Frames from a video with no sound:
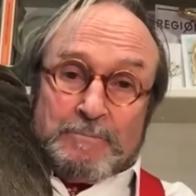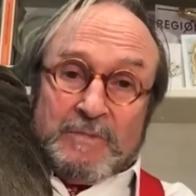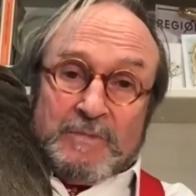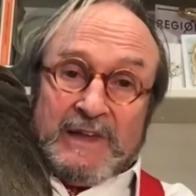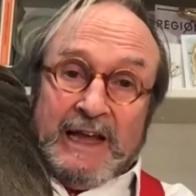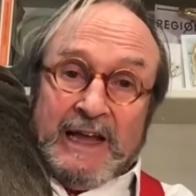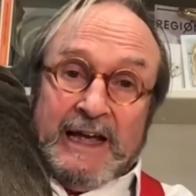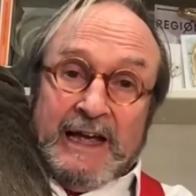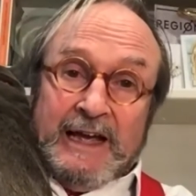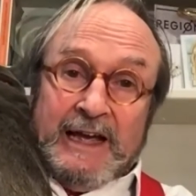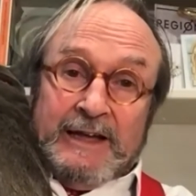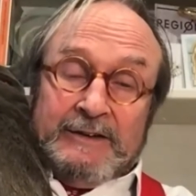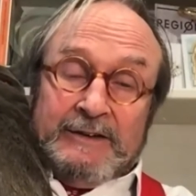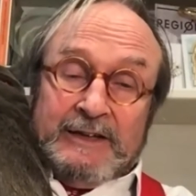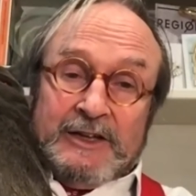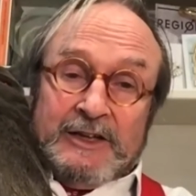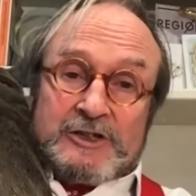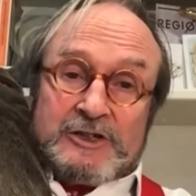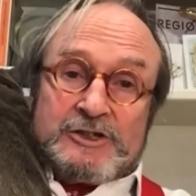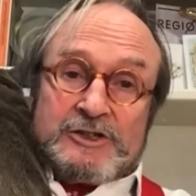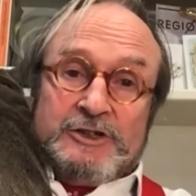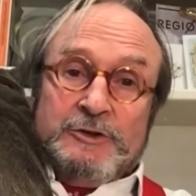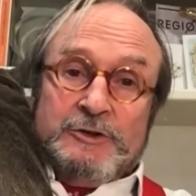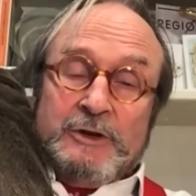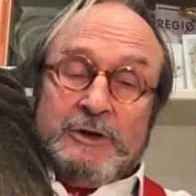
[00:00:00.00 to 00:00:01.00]
And
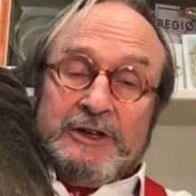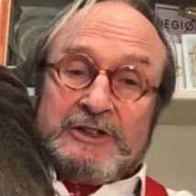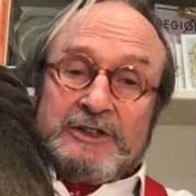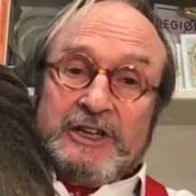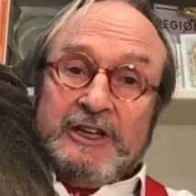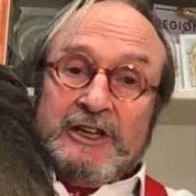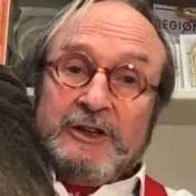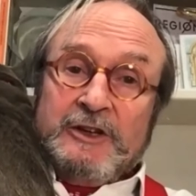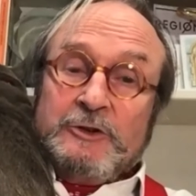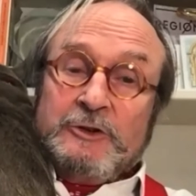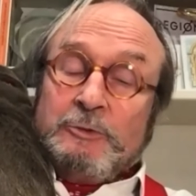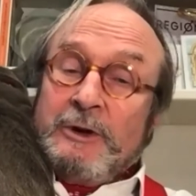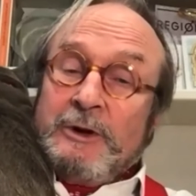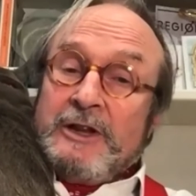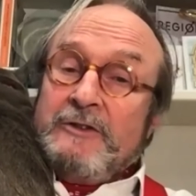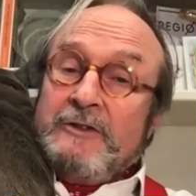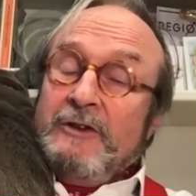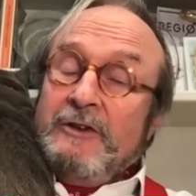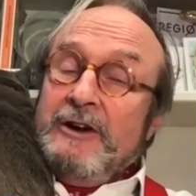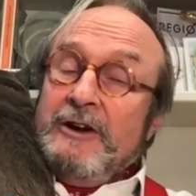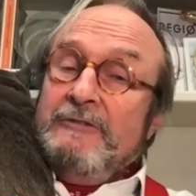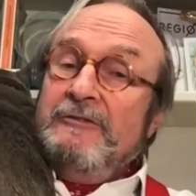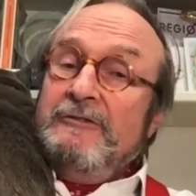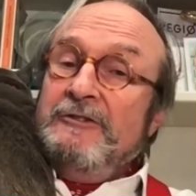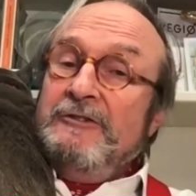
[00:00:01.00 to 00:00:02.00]
actually, the United Kingdom is one of the
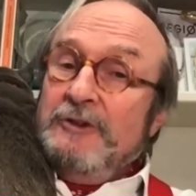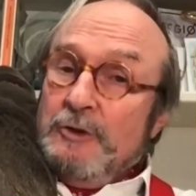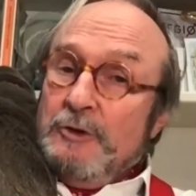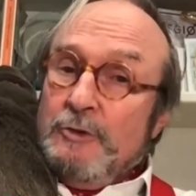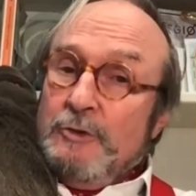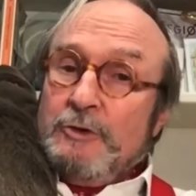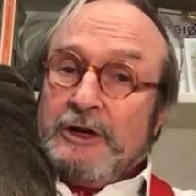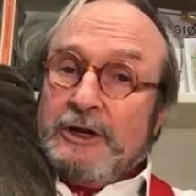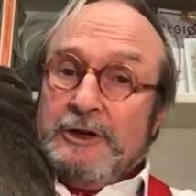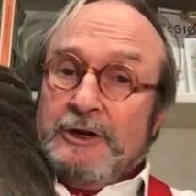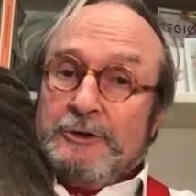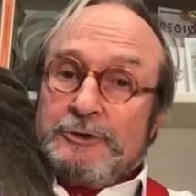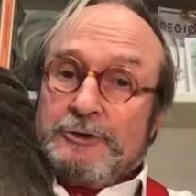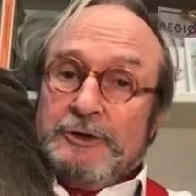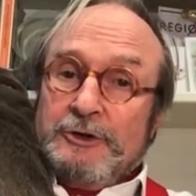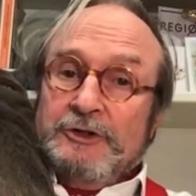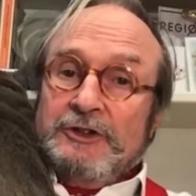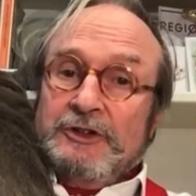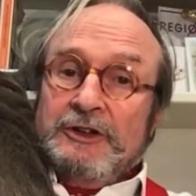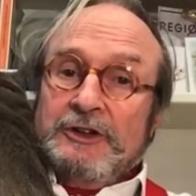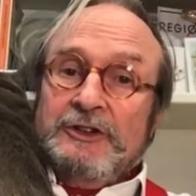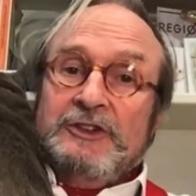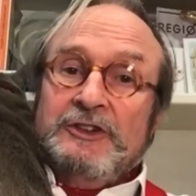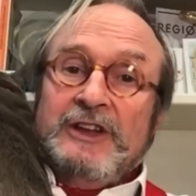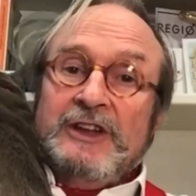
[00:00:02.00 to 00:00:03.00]
very few countries
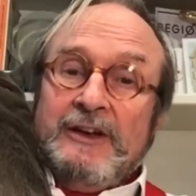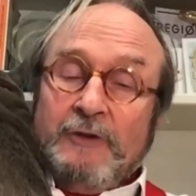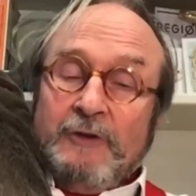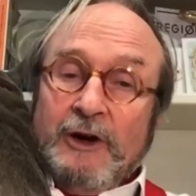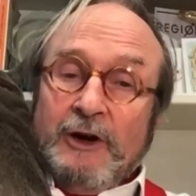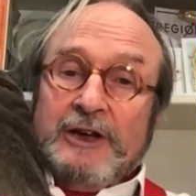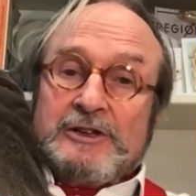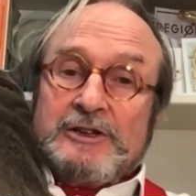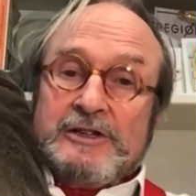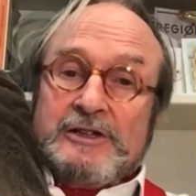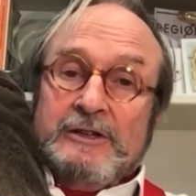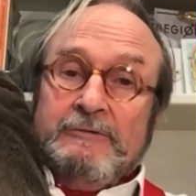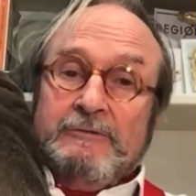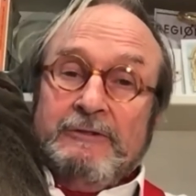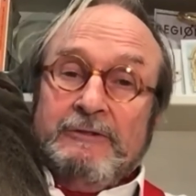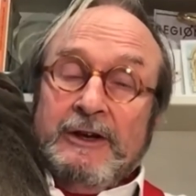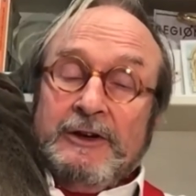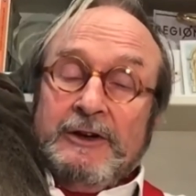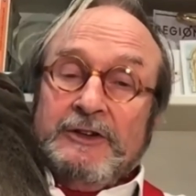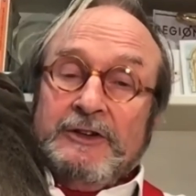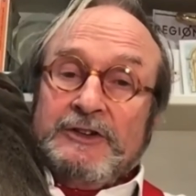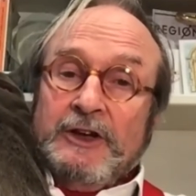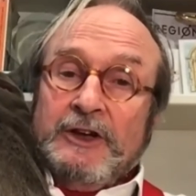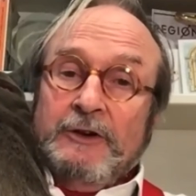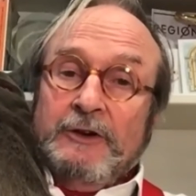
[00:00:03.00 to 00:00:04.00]
that has never actually found
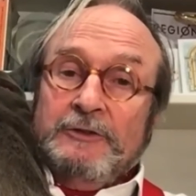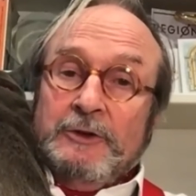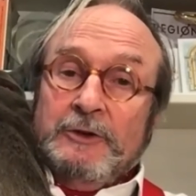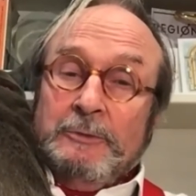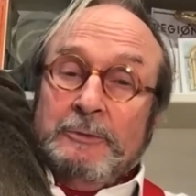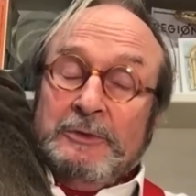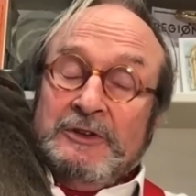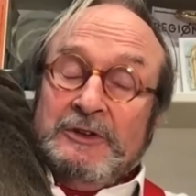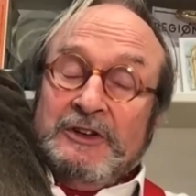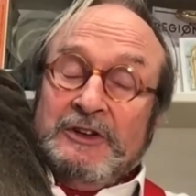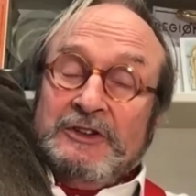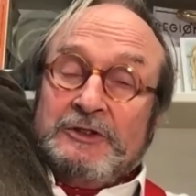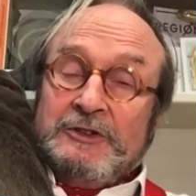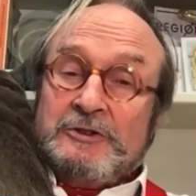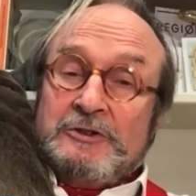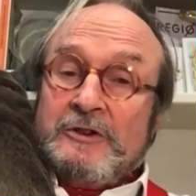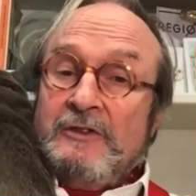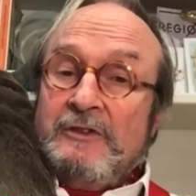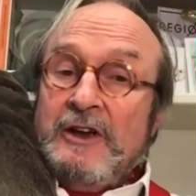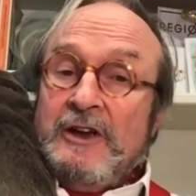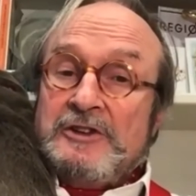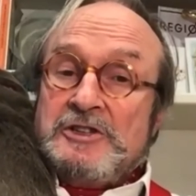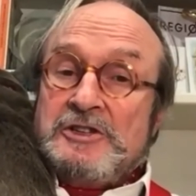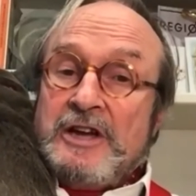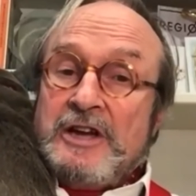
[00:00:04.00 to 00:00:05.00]
itself in the position of
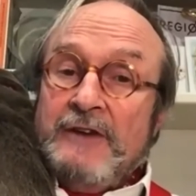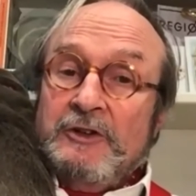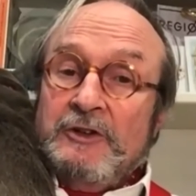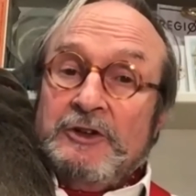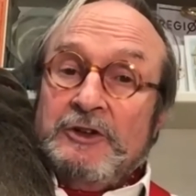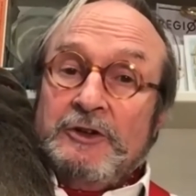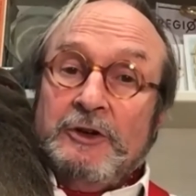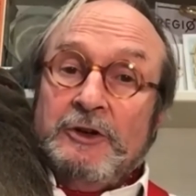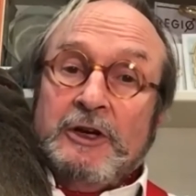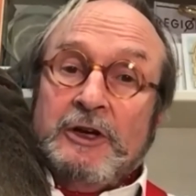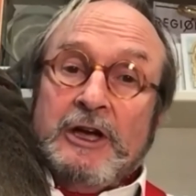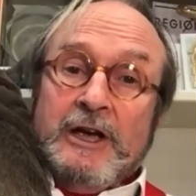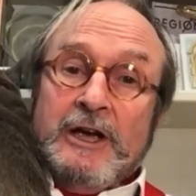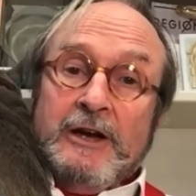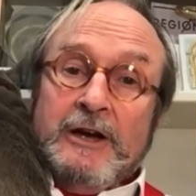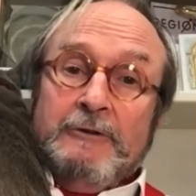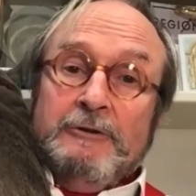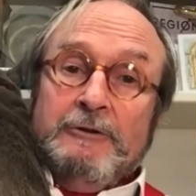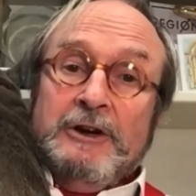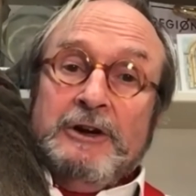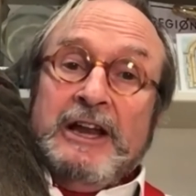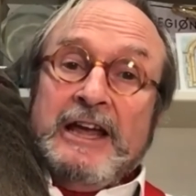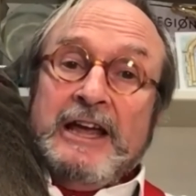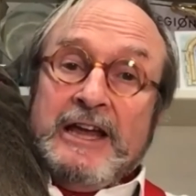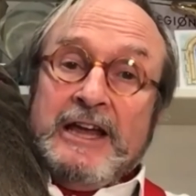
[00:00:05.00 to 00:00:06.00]
actually having to
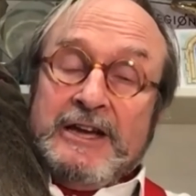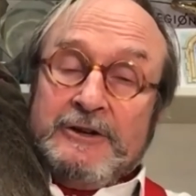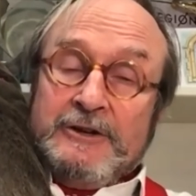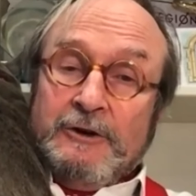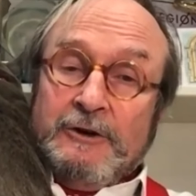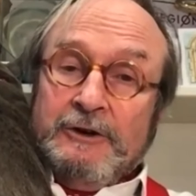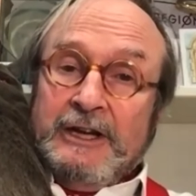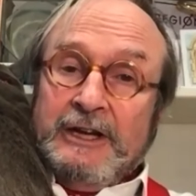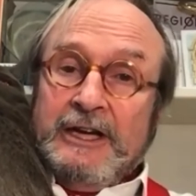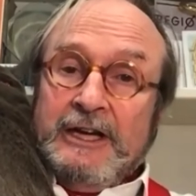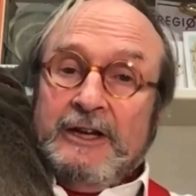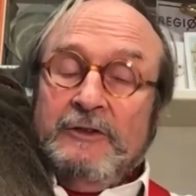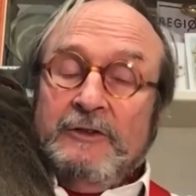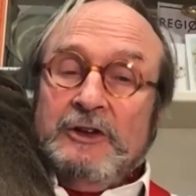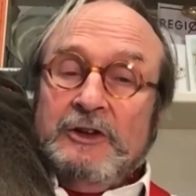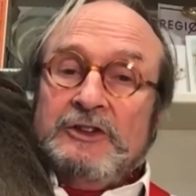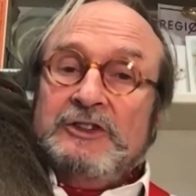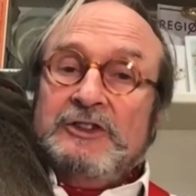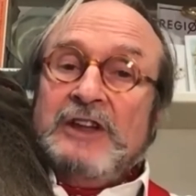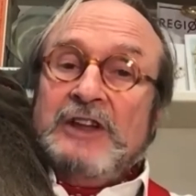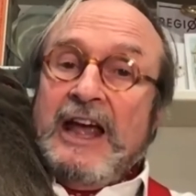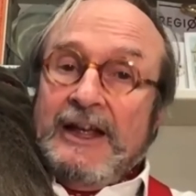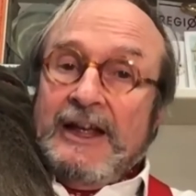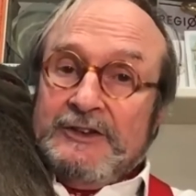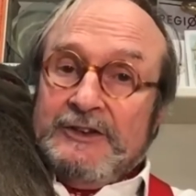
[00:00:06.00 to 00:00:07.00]
renege on any of its
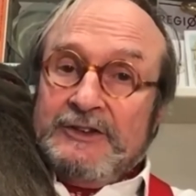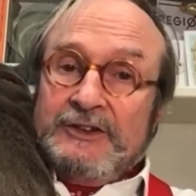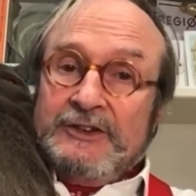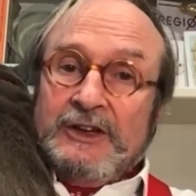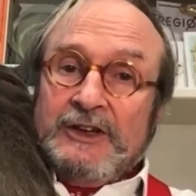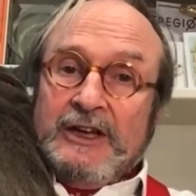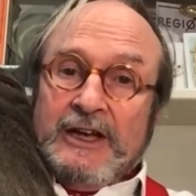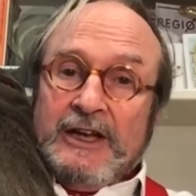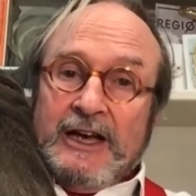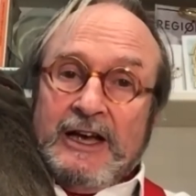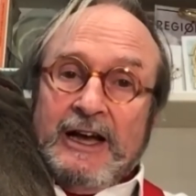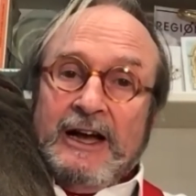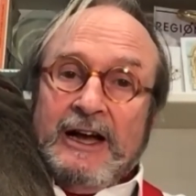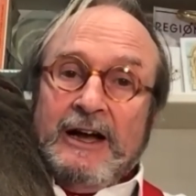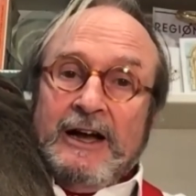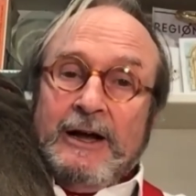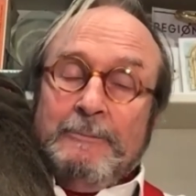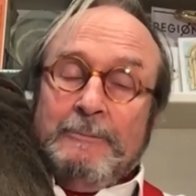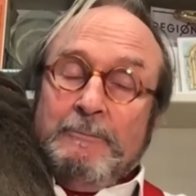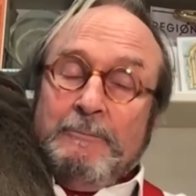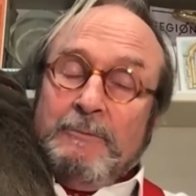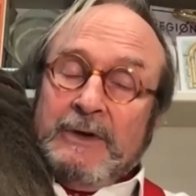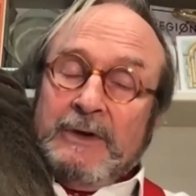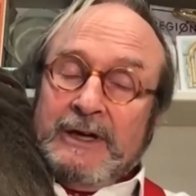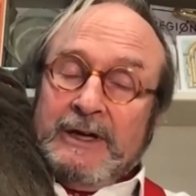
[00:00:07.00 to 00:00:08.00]
debts.
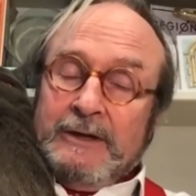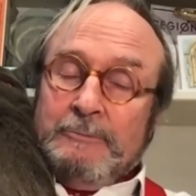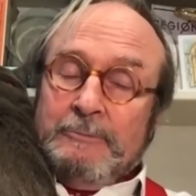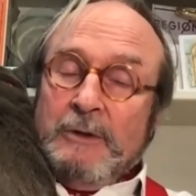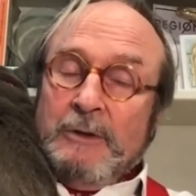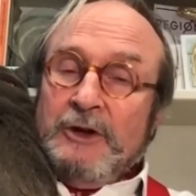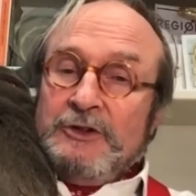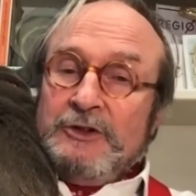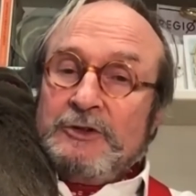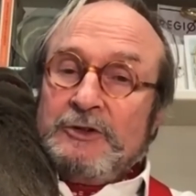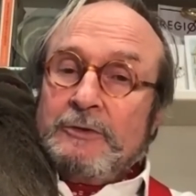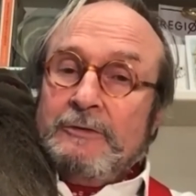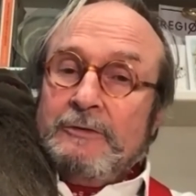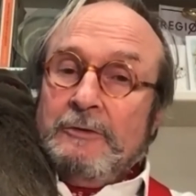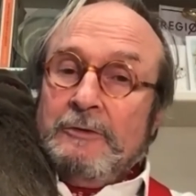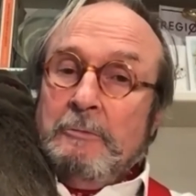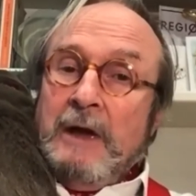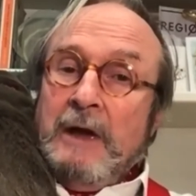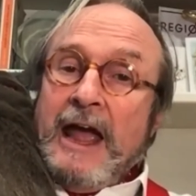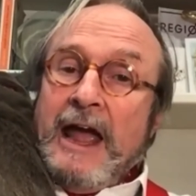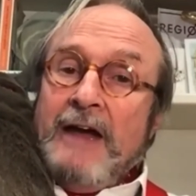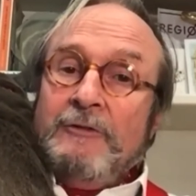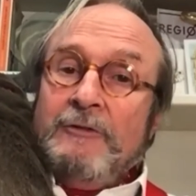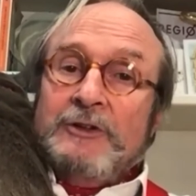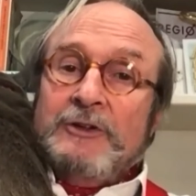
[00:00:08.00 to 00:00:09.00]
Um, most of them
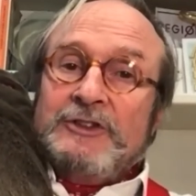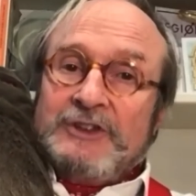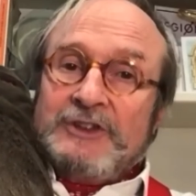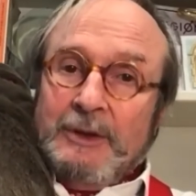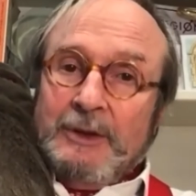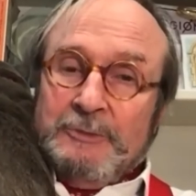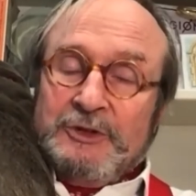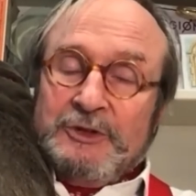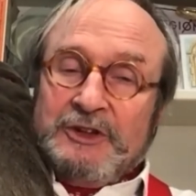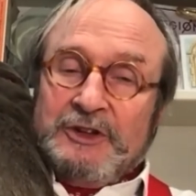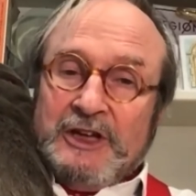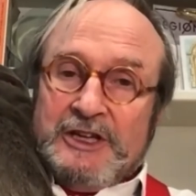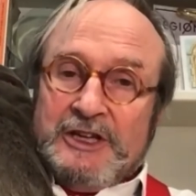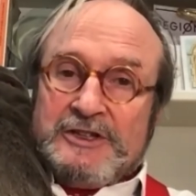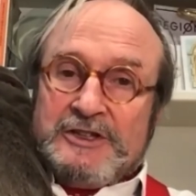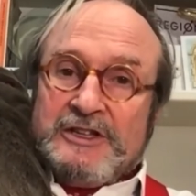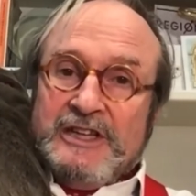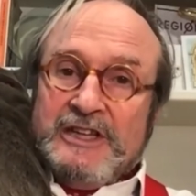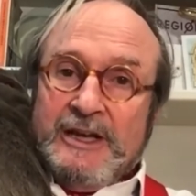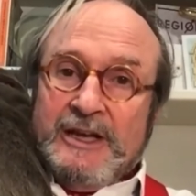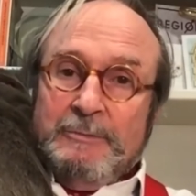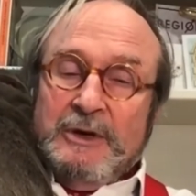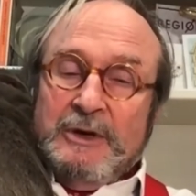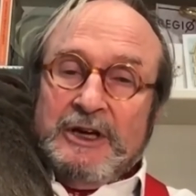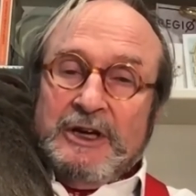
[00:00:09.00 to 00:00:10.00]
have at some stage in
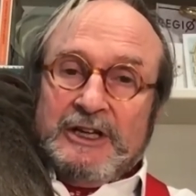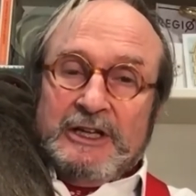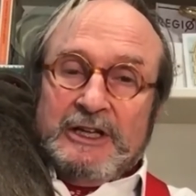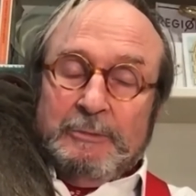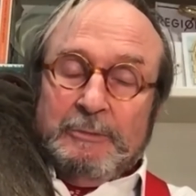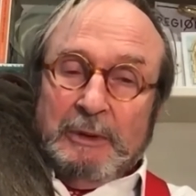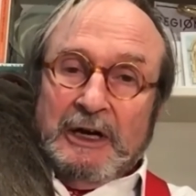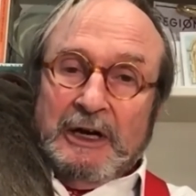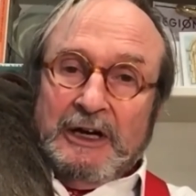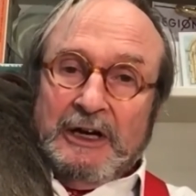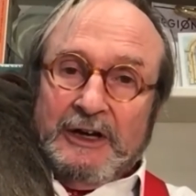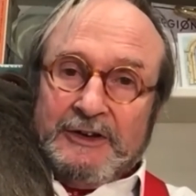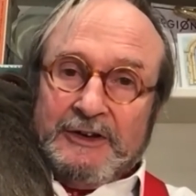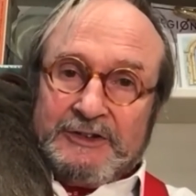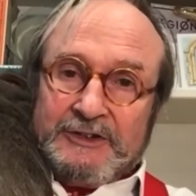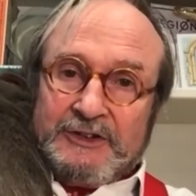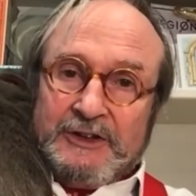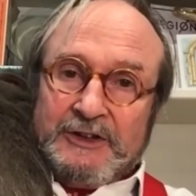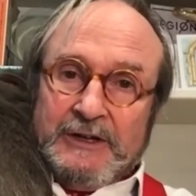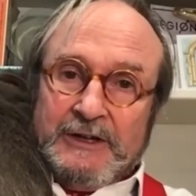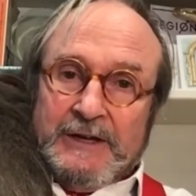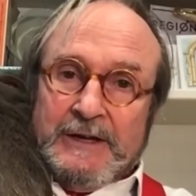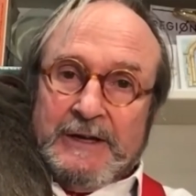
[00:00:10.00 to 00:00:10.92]
their murky past.